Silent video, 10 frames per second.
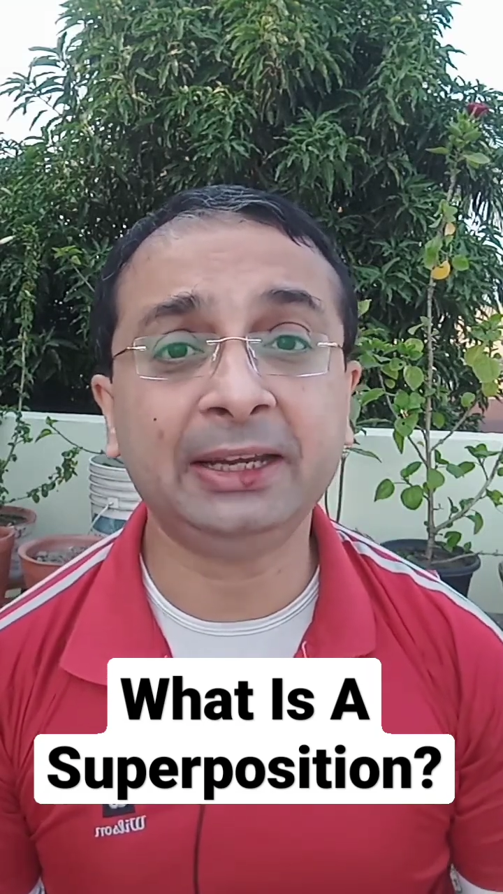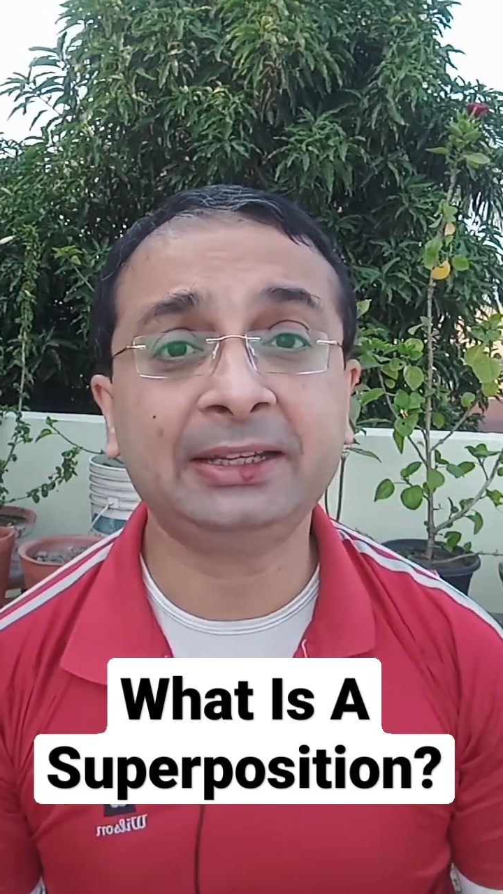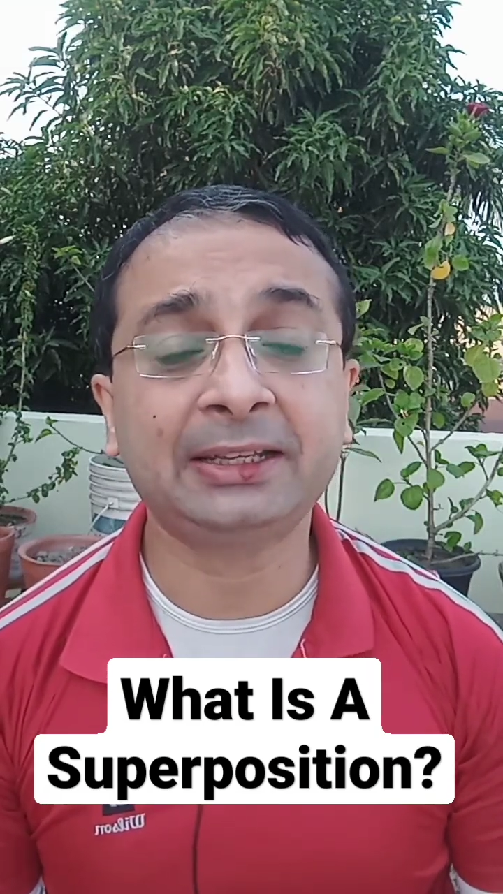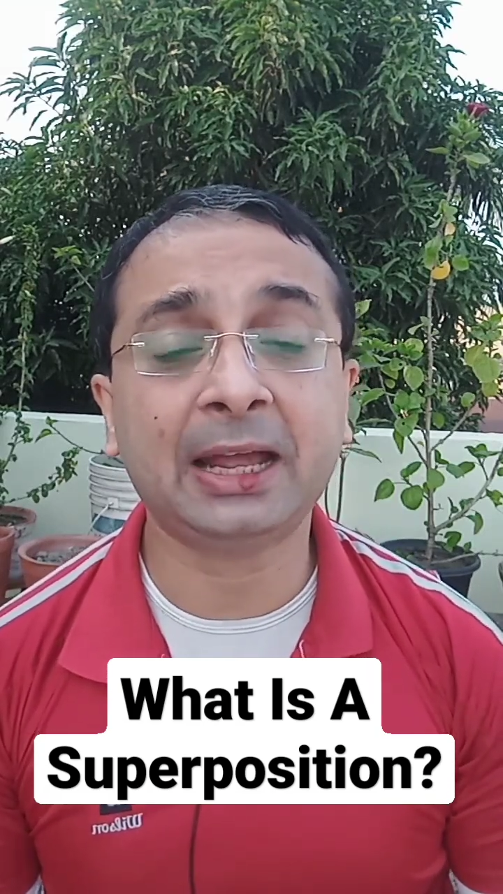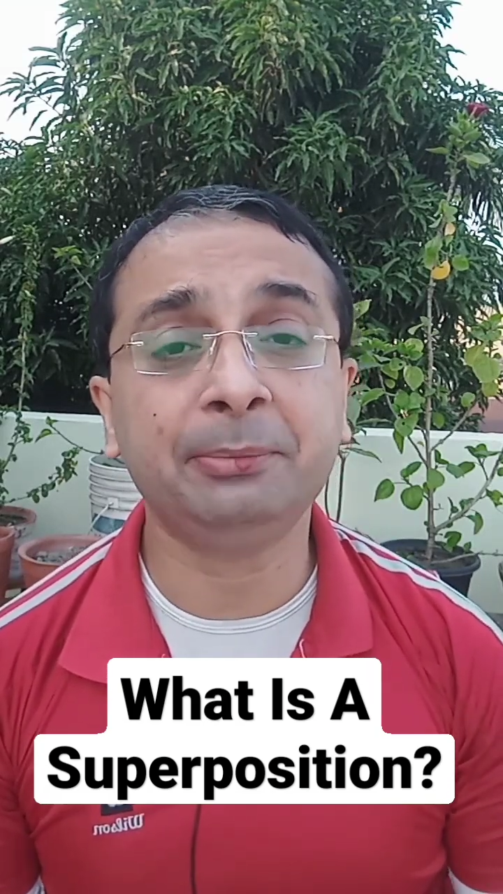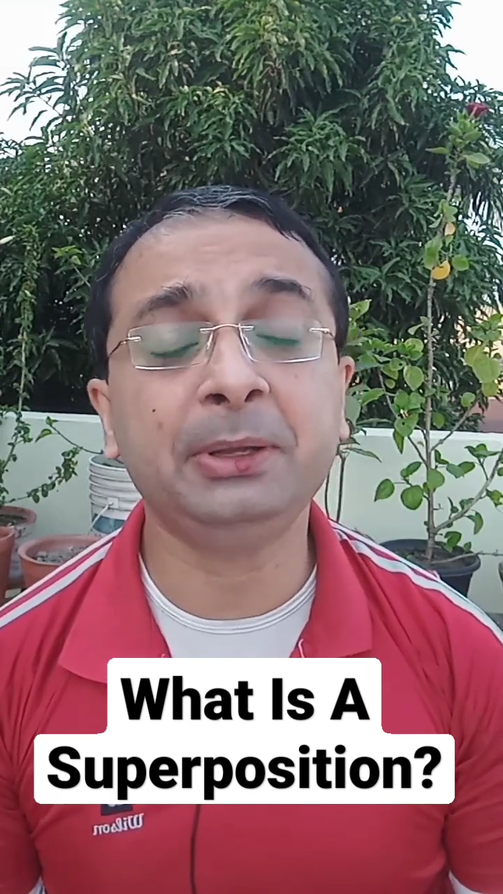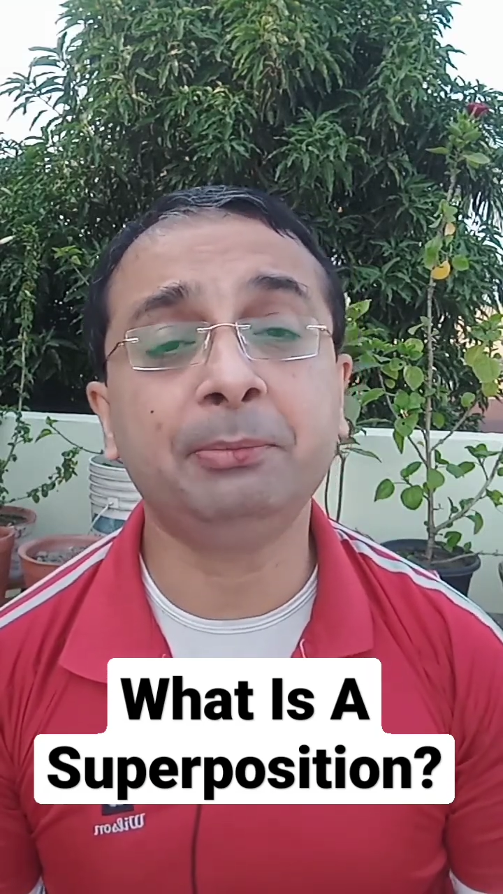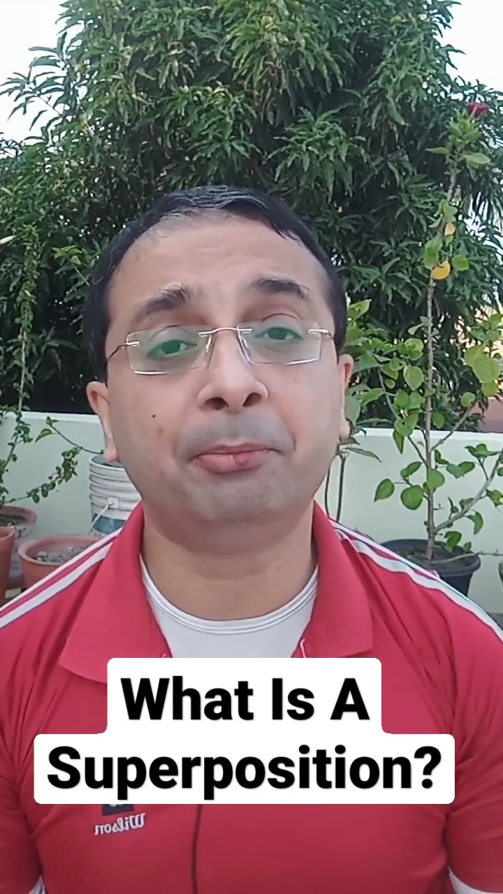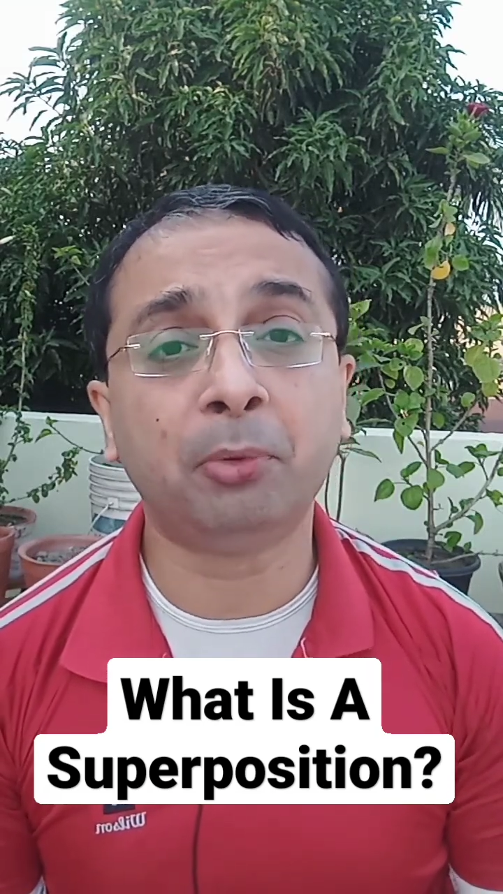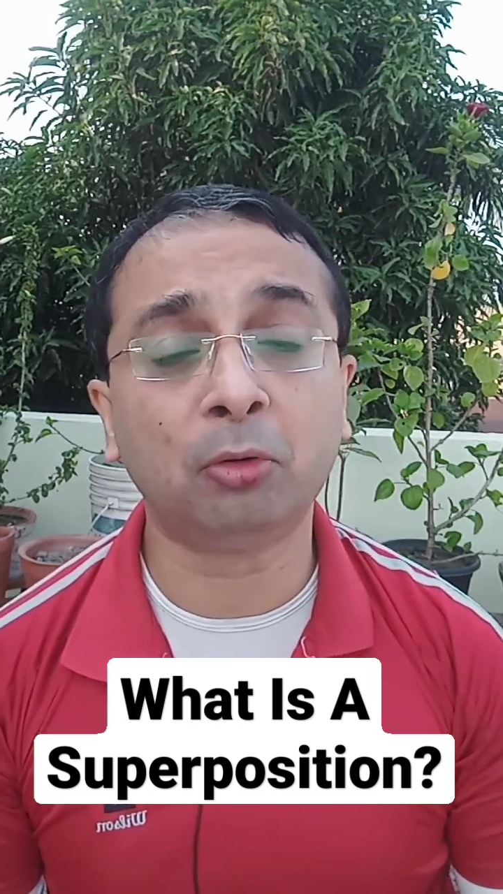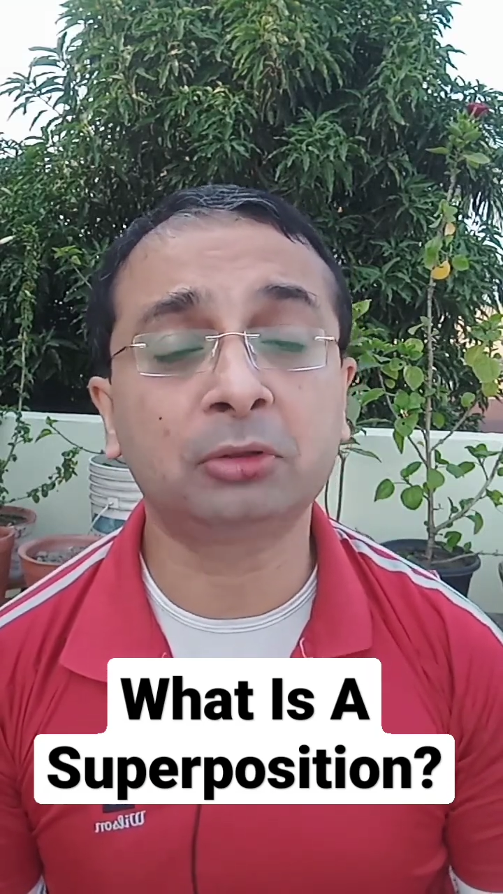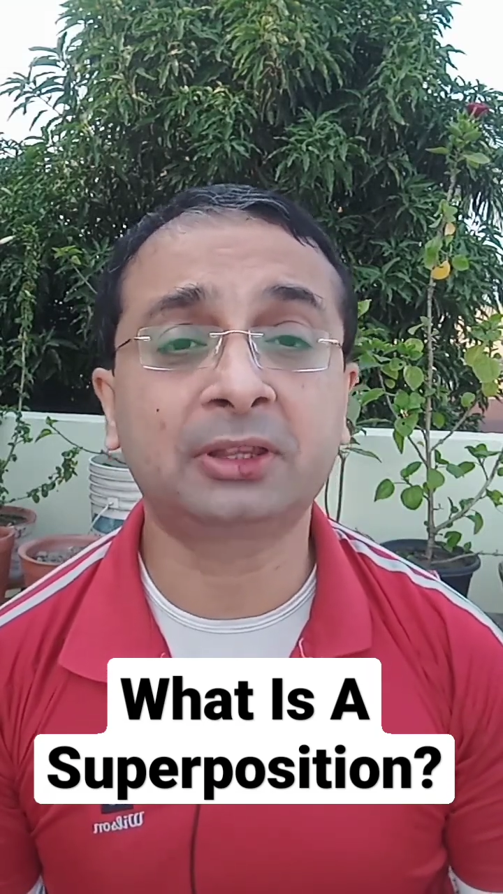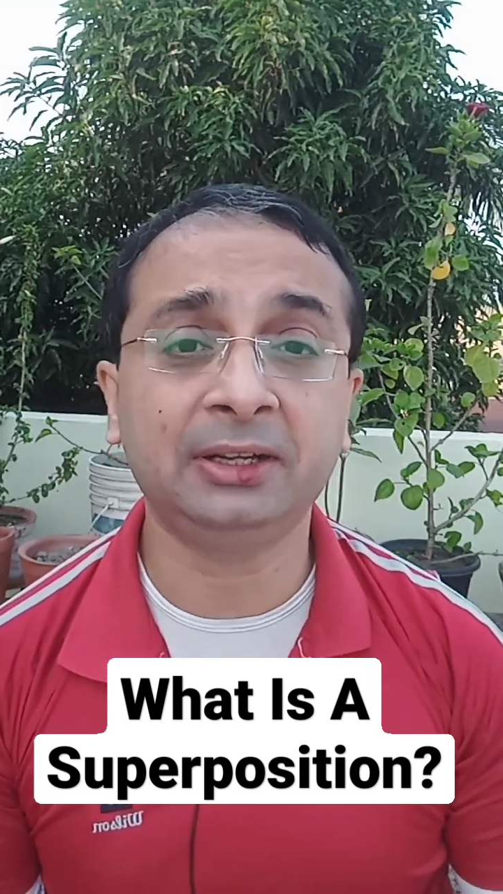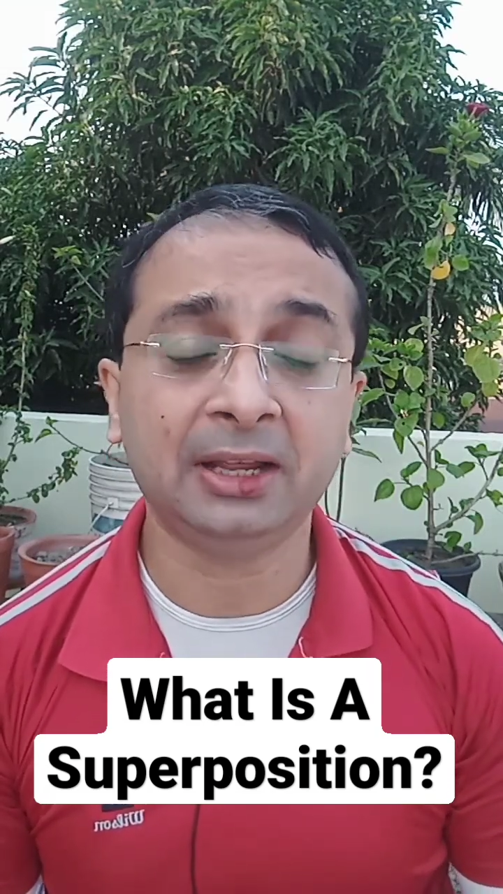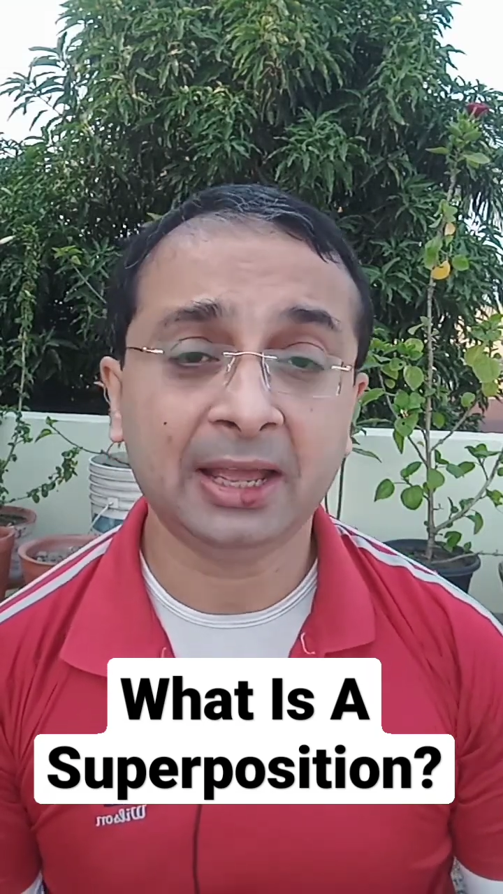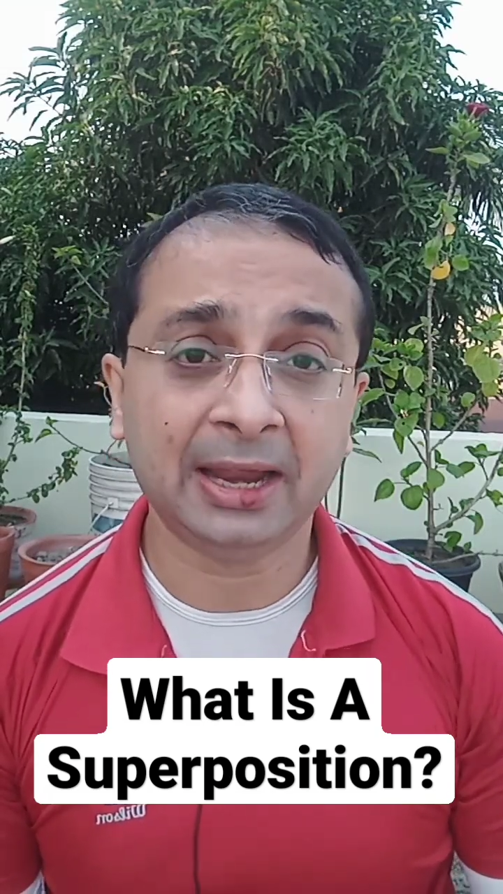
it can be both in